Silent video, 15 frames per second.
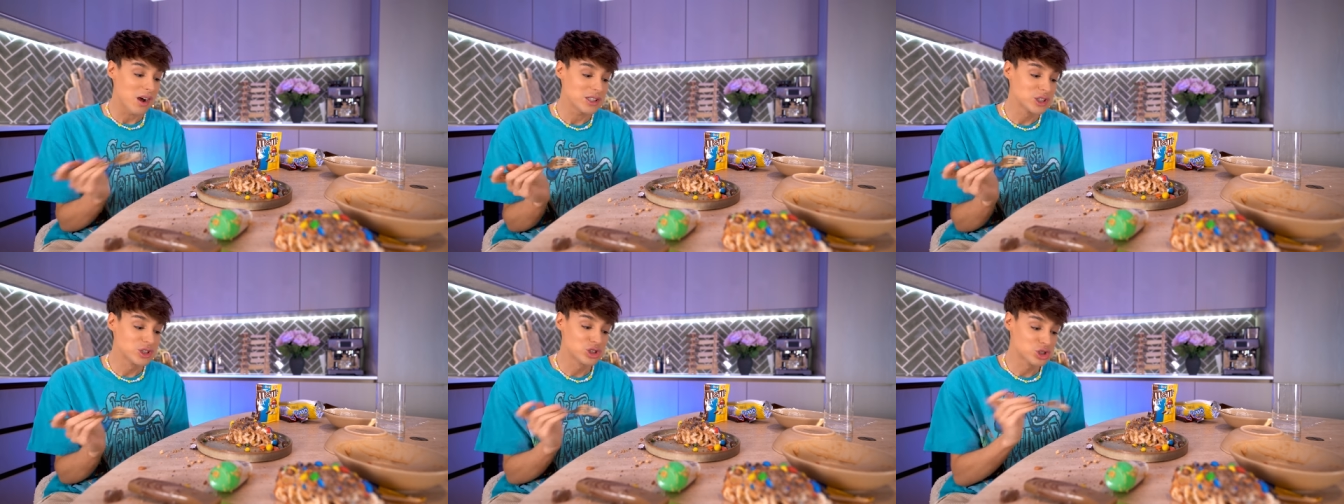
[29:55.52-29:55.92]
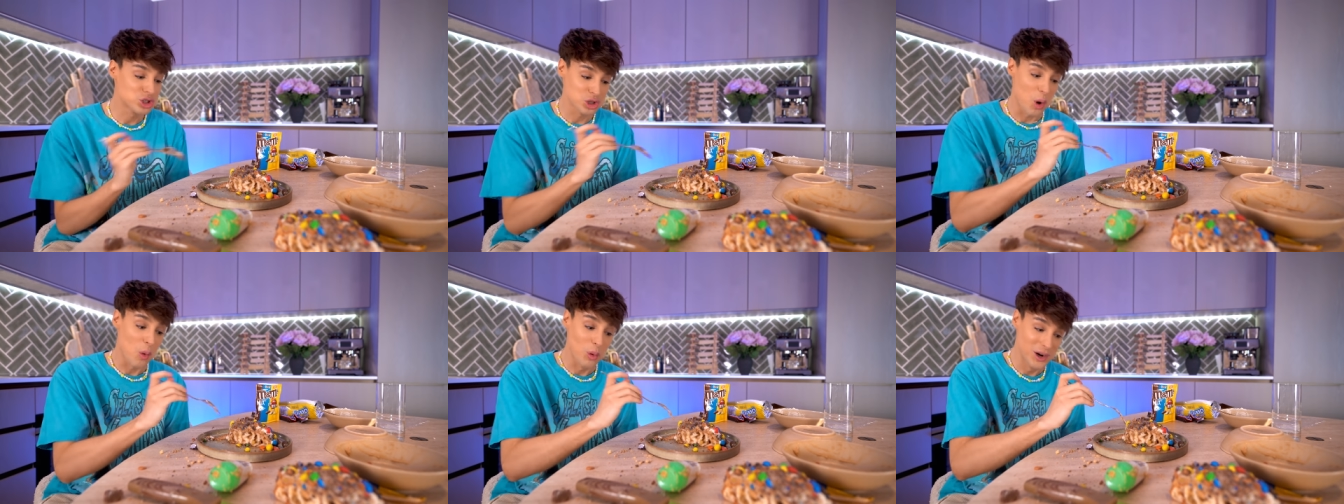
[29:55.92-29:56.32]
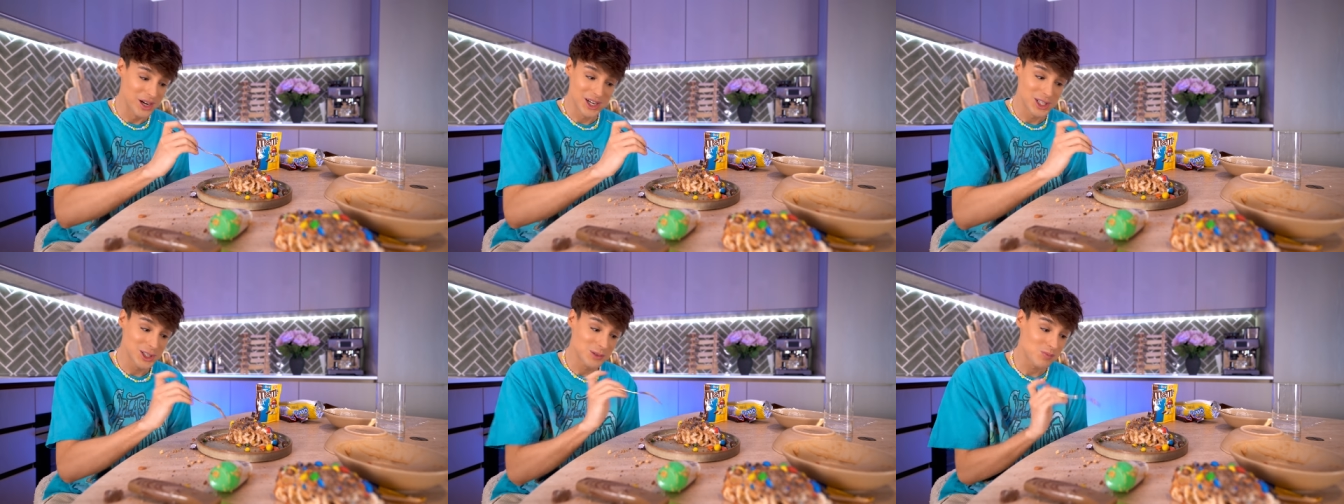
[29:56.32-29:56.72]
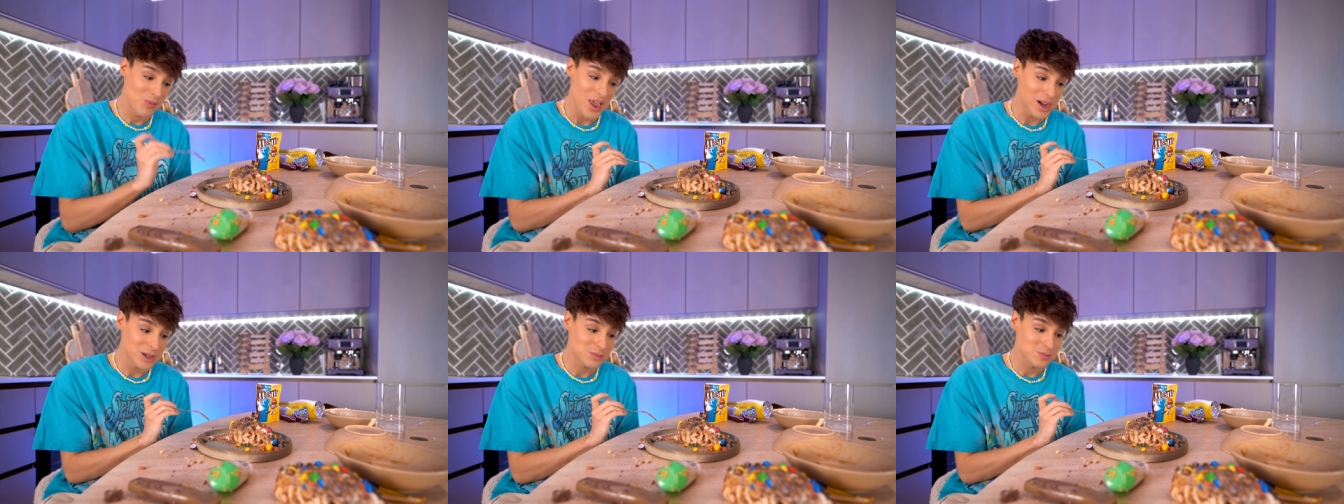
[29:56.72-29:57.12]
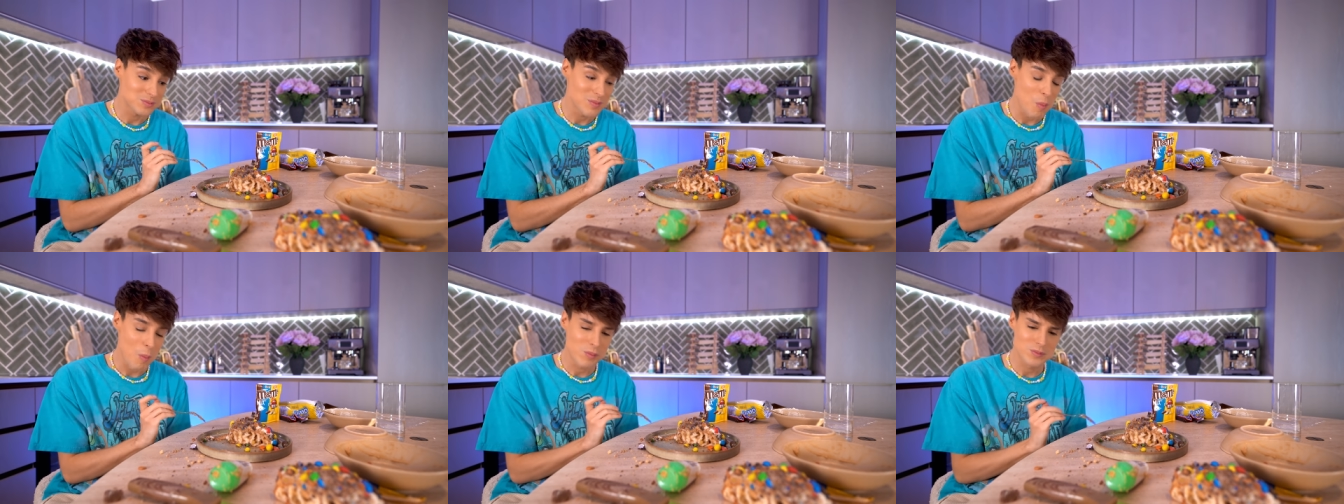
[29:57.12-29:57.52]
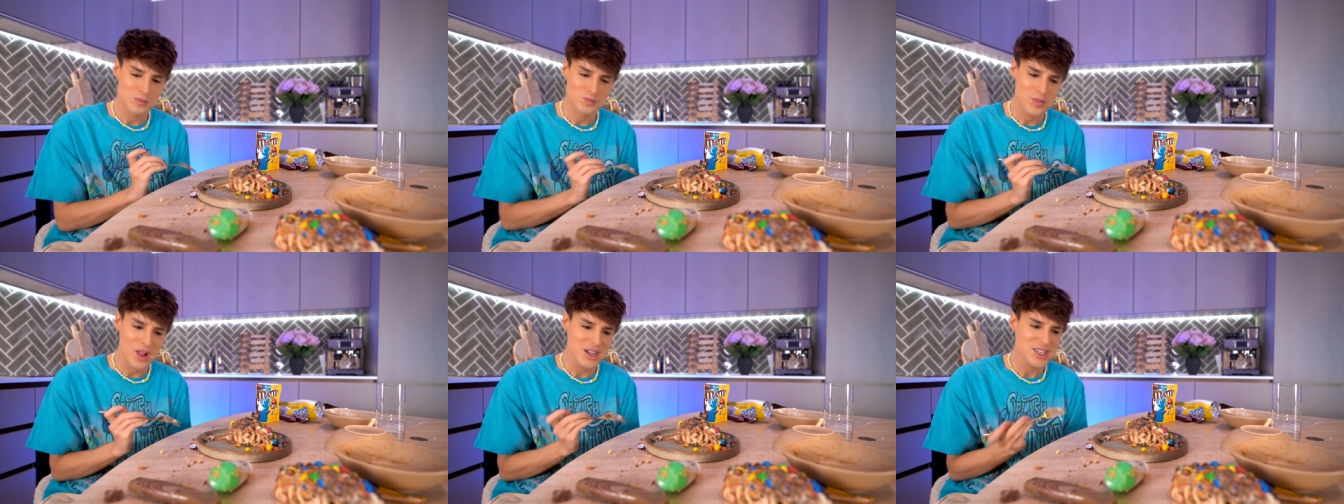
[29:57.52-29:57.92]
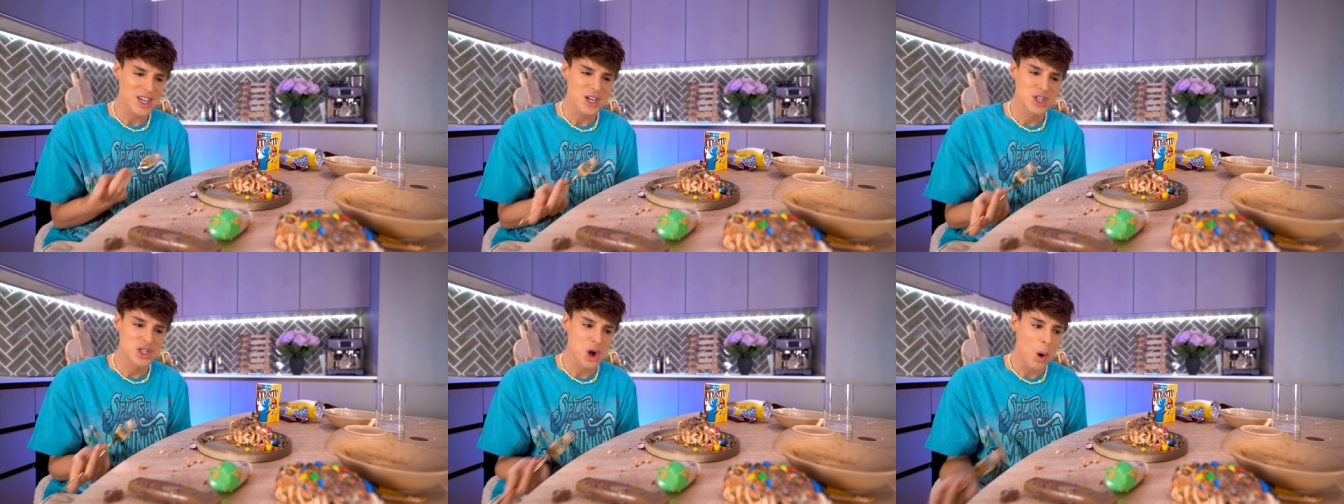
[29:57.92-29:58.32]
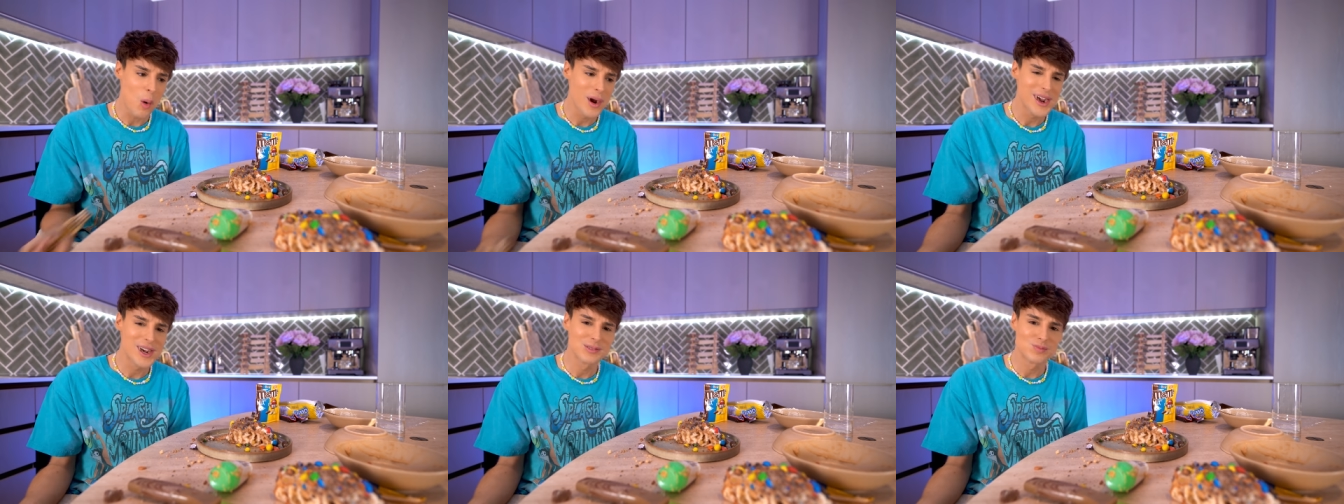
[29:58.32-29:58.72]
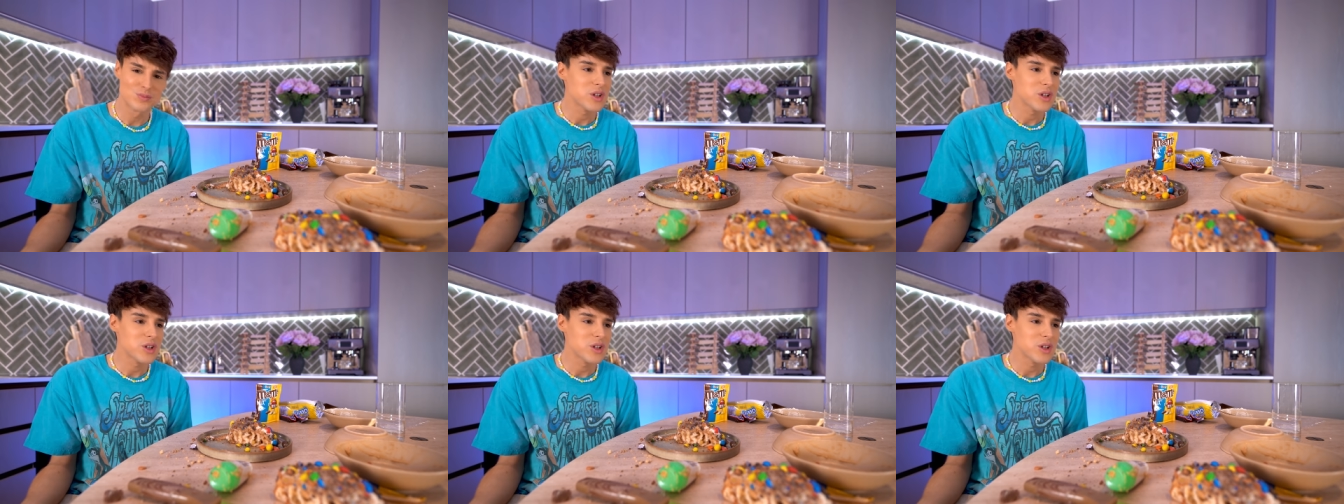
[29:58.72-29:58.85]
It's so weird. It's like doughy.